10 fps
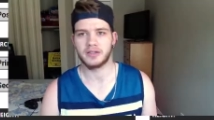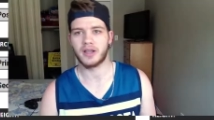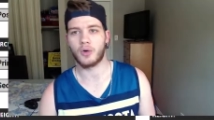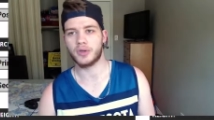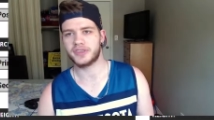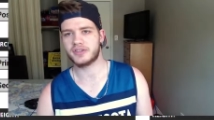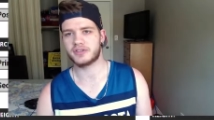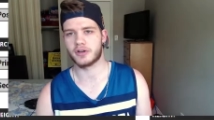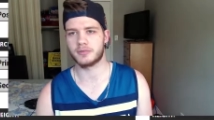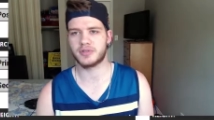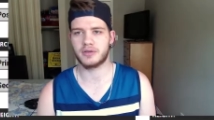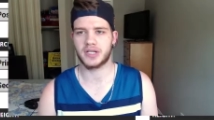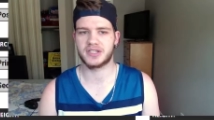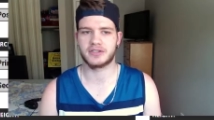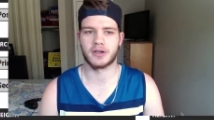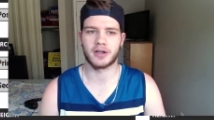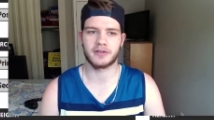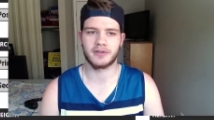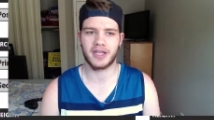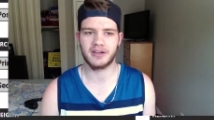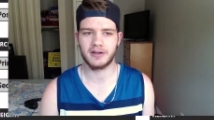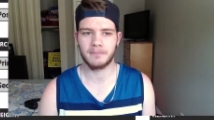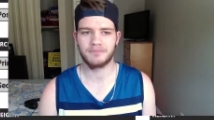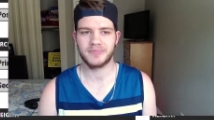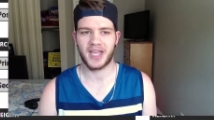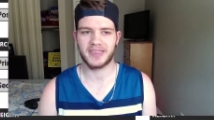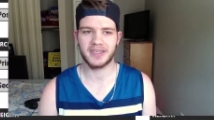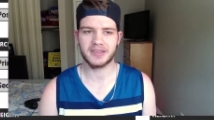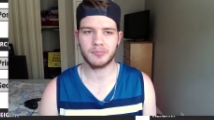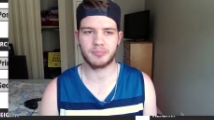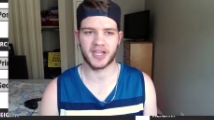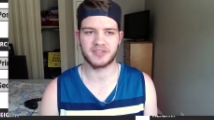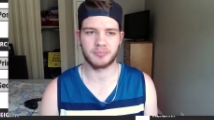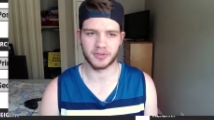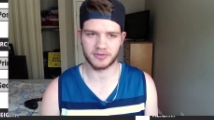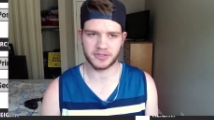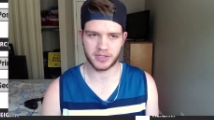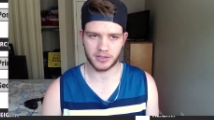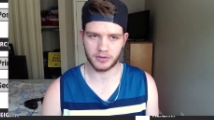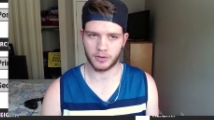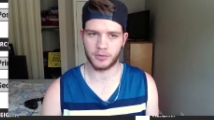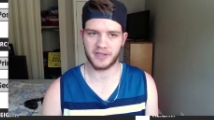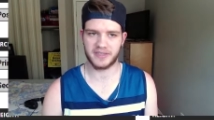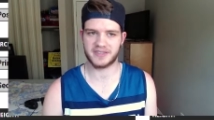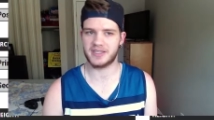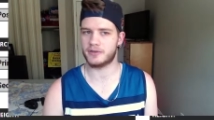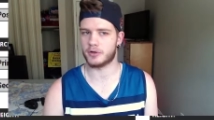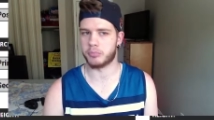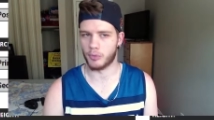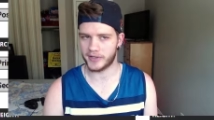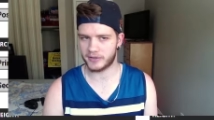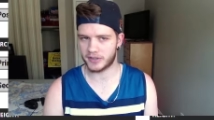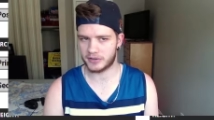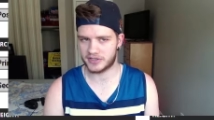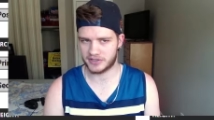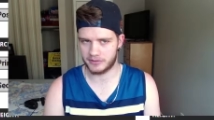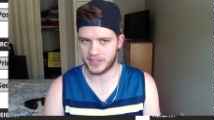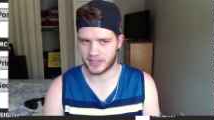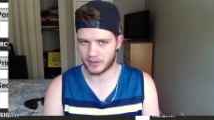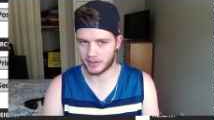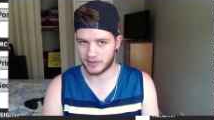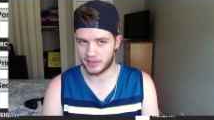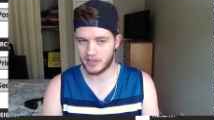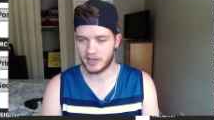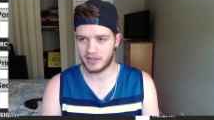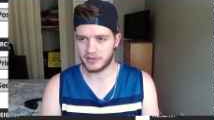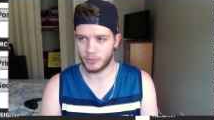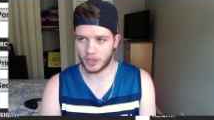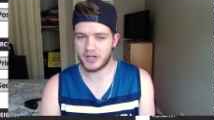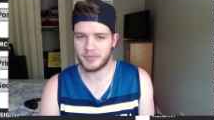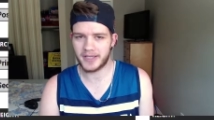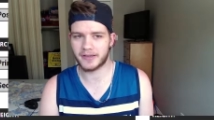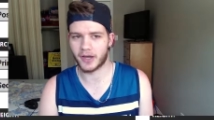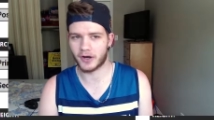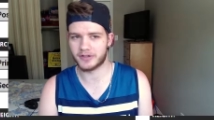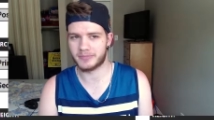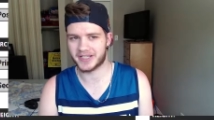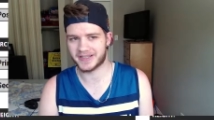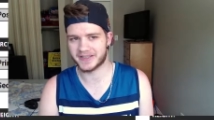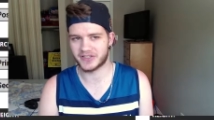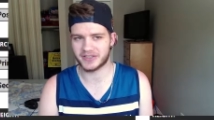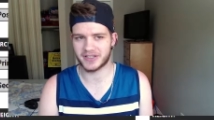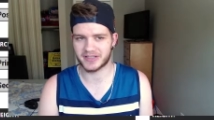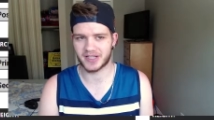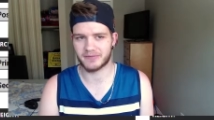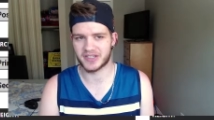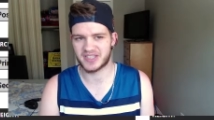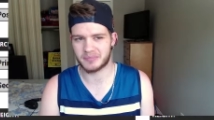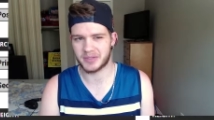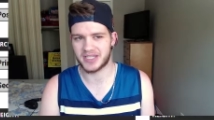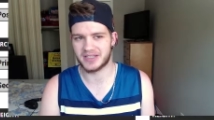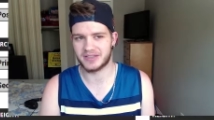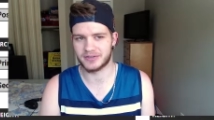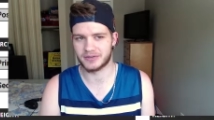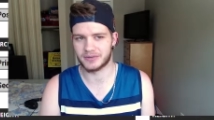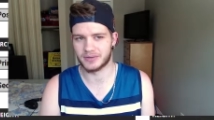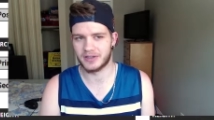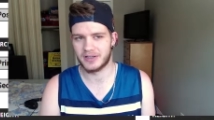Now with the sharpshooting shot creator, I think the best build you can go with is either a point guard or a shooting guard. You want to be a guard because it just doesn't have the speed to